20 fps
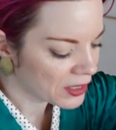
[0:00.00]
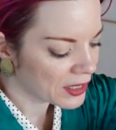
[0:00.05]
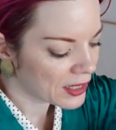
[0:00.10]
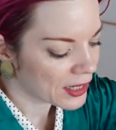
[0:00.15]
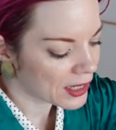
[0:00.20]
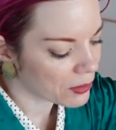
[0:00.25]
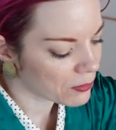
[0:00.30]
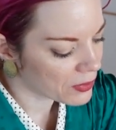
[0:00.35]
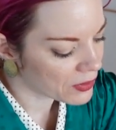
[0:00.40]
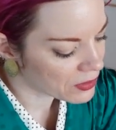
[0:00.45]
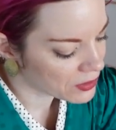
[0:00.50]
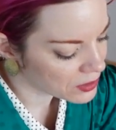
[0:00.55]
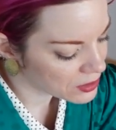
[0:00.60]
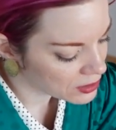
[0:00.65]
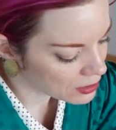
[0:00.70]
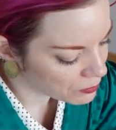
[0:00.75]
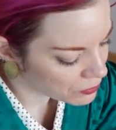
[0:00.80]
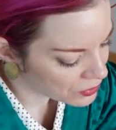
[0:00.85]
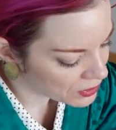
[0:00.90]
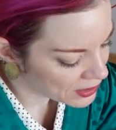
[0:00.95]
And when the
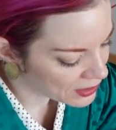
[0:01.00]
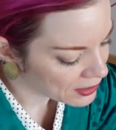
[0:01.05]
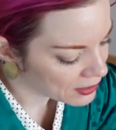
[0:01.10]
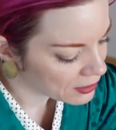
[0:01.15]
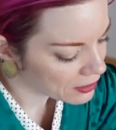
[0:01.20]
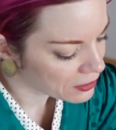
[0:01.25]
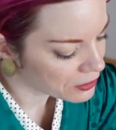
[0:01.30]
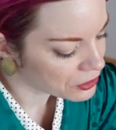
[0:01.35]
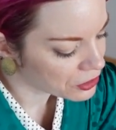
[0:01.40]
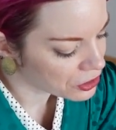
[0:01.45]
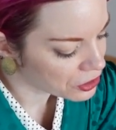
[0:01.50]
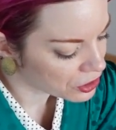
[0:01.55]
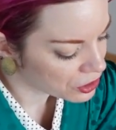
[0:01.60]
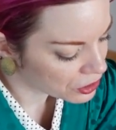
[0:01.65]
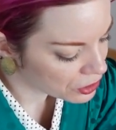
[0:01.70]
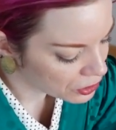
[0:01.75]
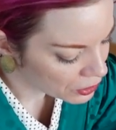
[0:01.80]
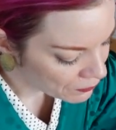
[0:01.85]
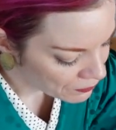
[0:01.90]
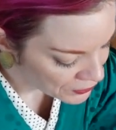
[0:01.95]
samurai
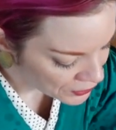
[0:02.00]
culture